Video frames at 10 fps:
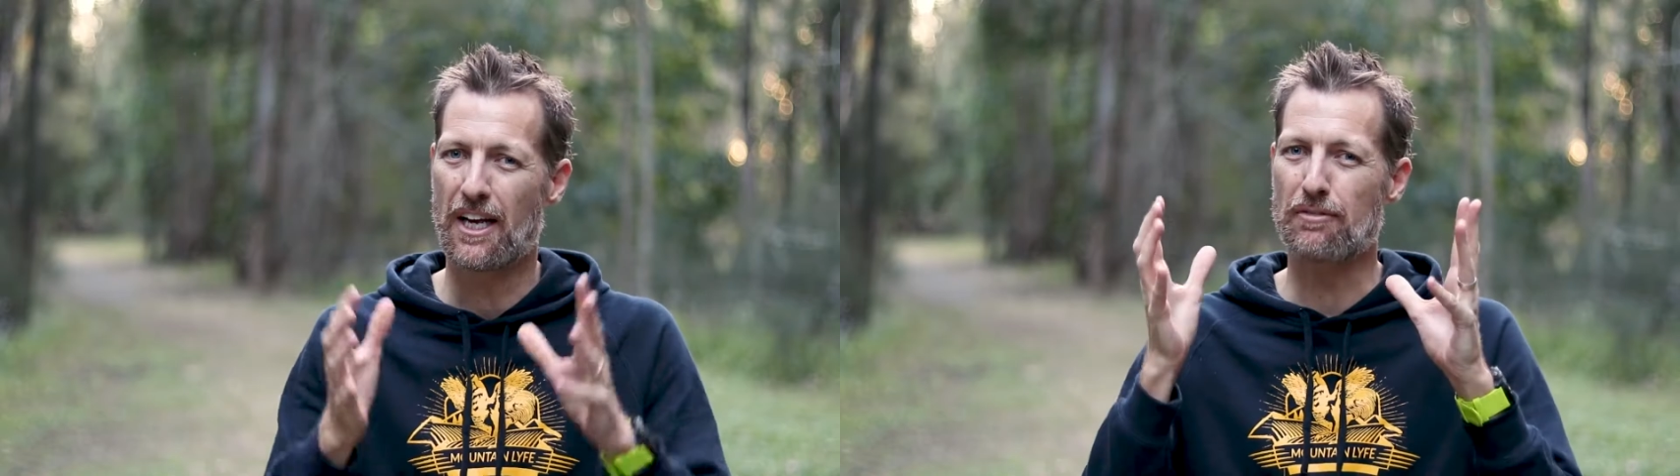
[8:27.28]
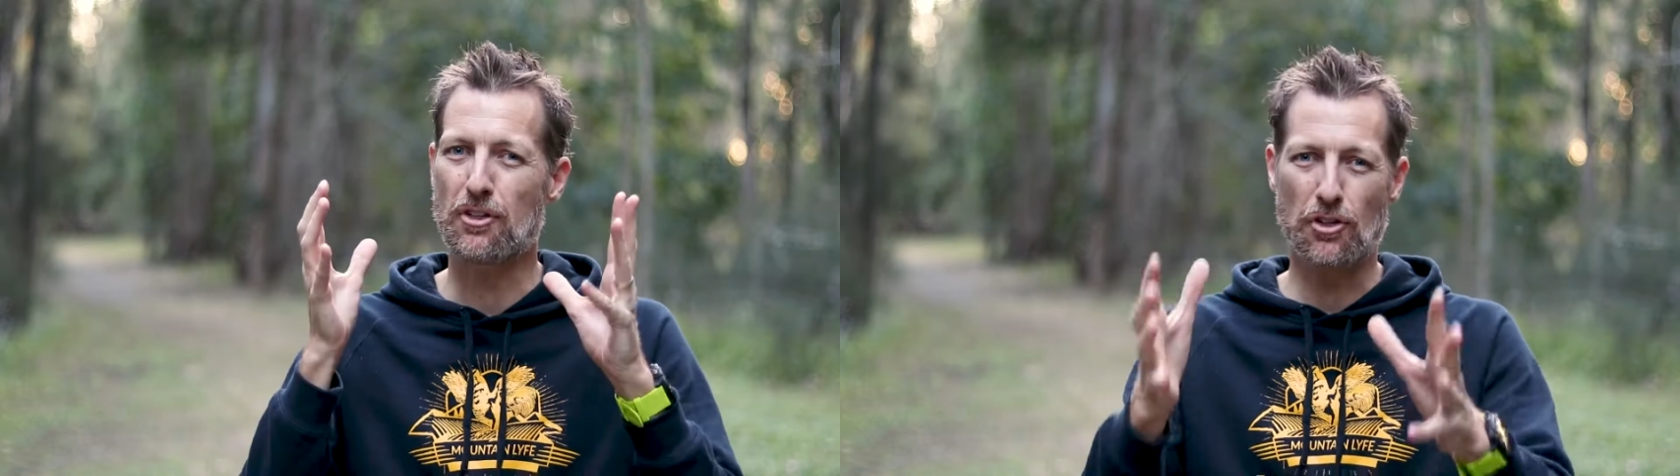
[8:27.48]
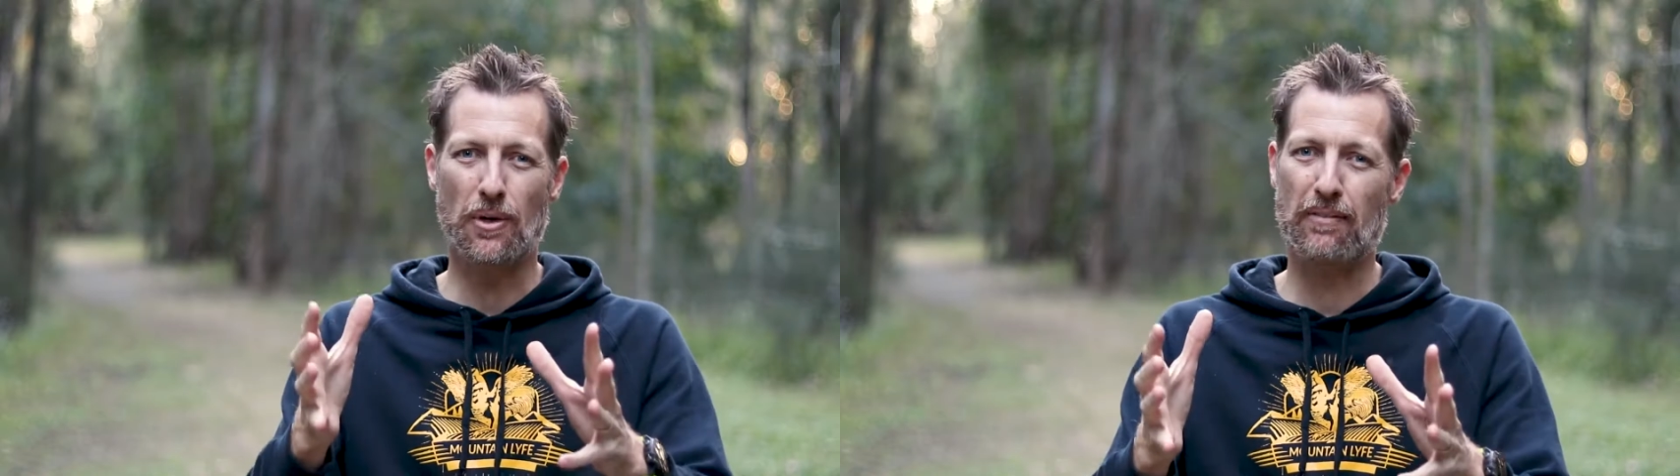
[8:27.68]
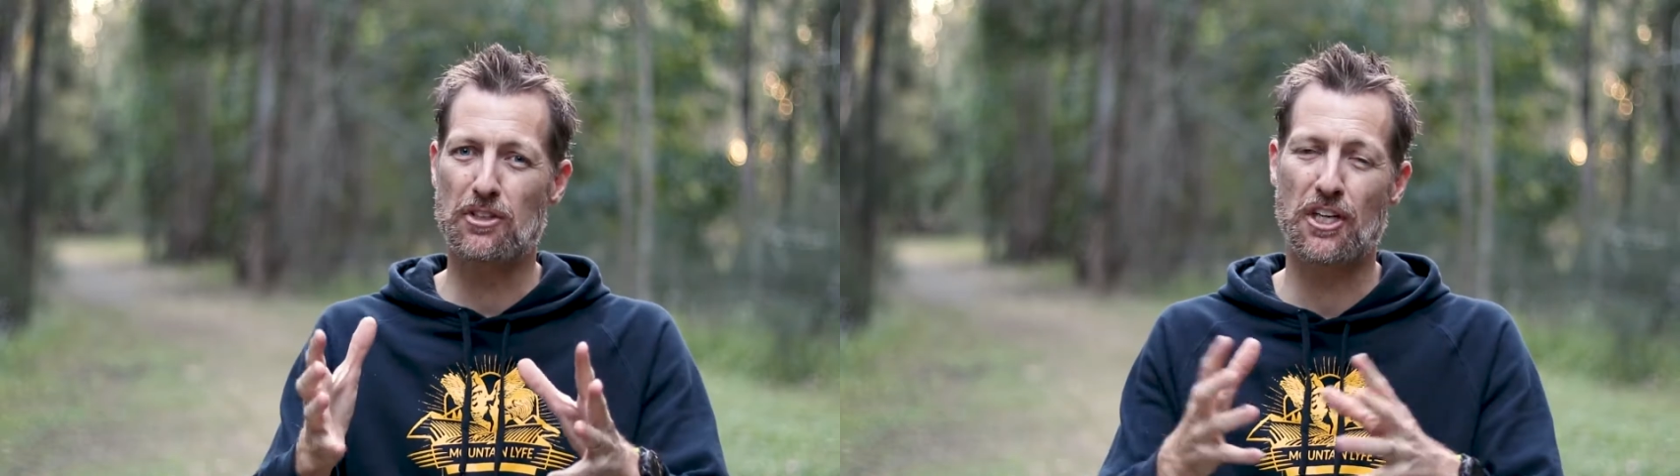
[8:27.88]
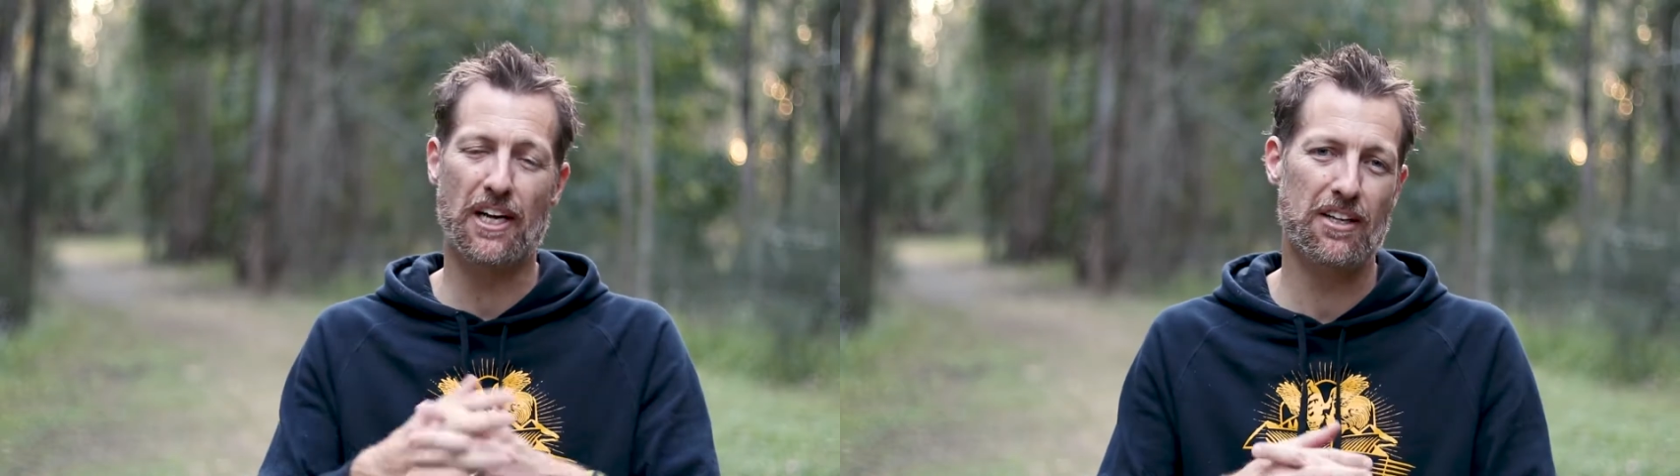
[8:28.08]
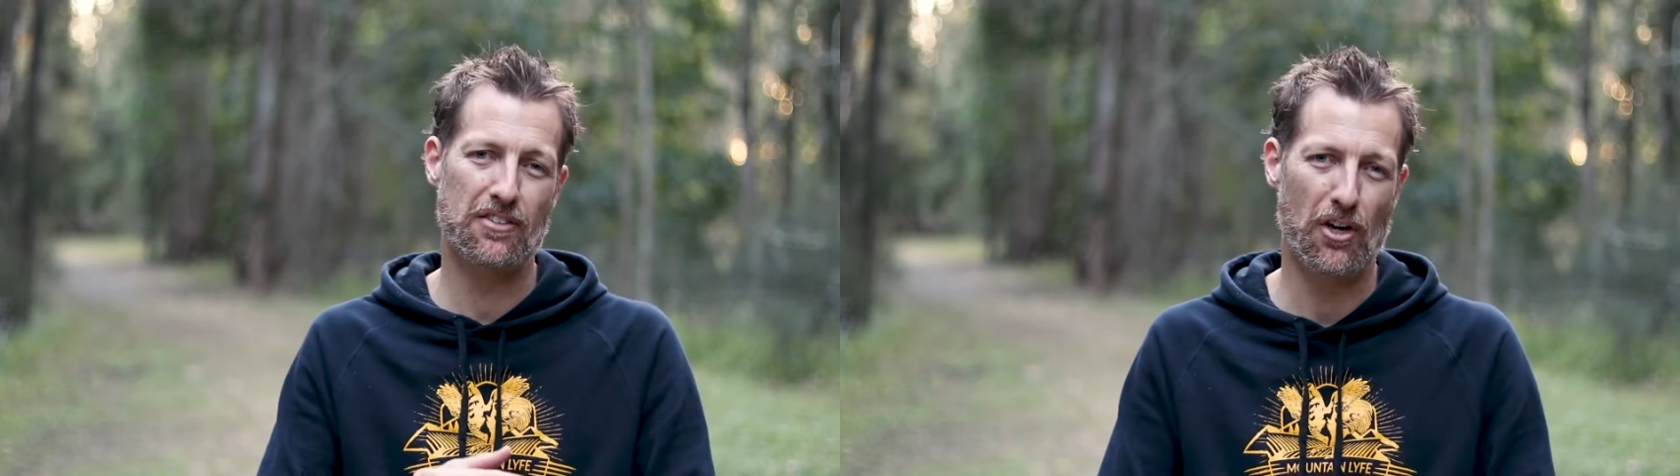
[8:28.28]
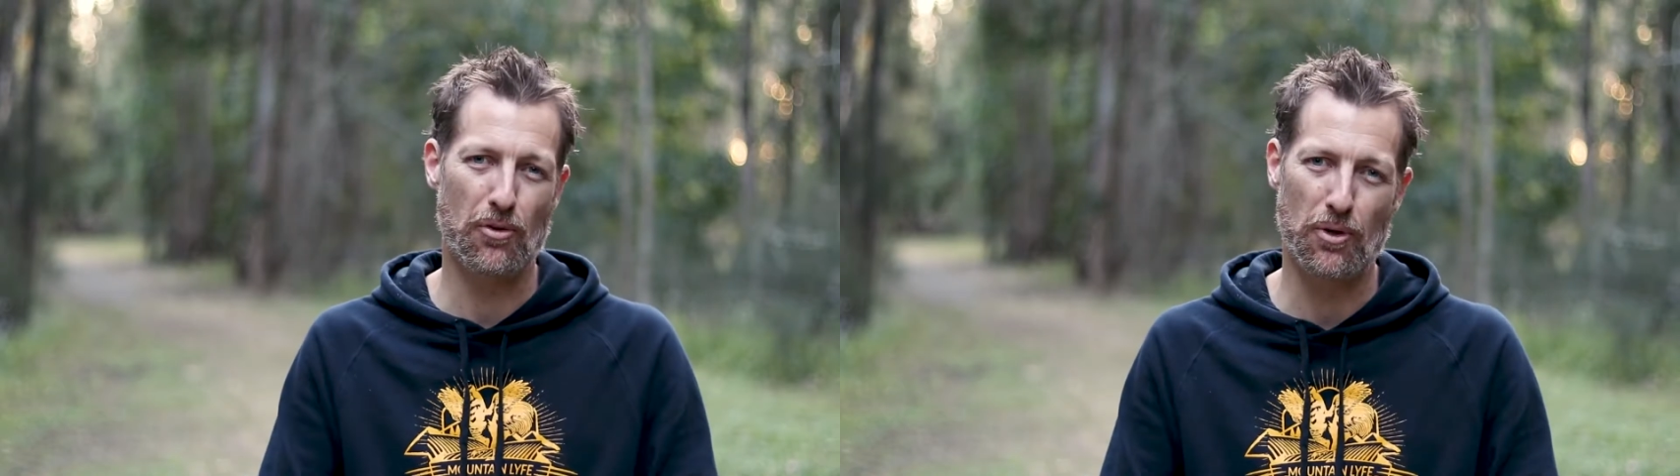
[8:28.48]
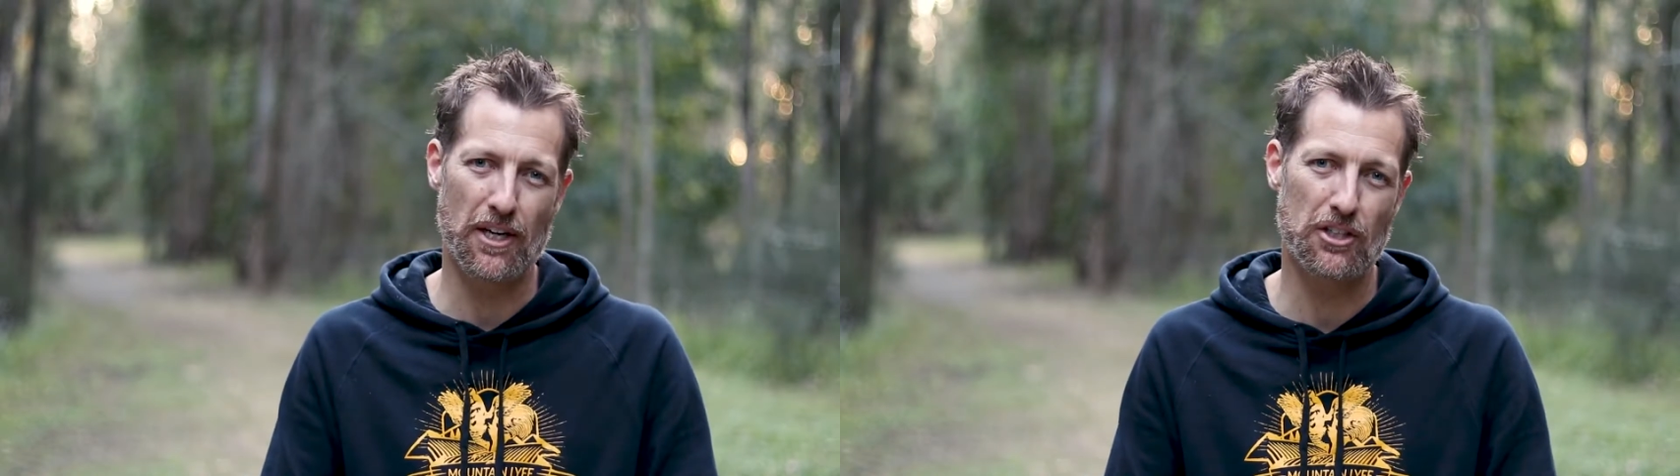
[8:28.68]
If you do have a chance, I
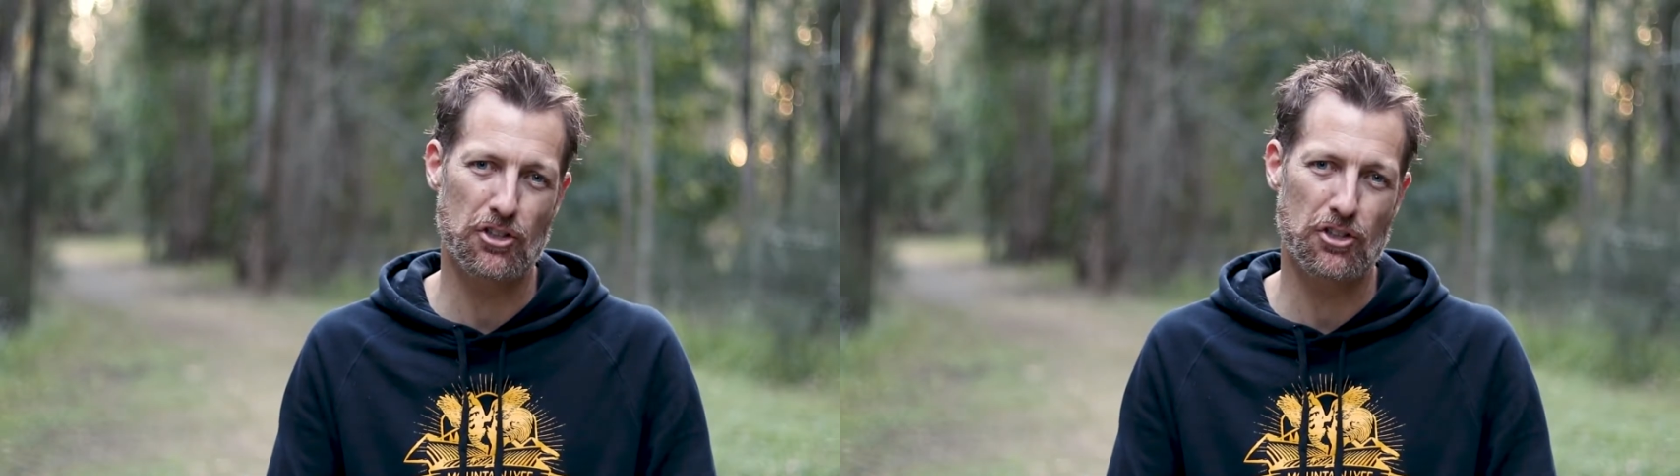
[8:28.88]
really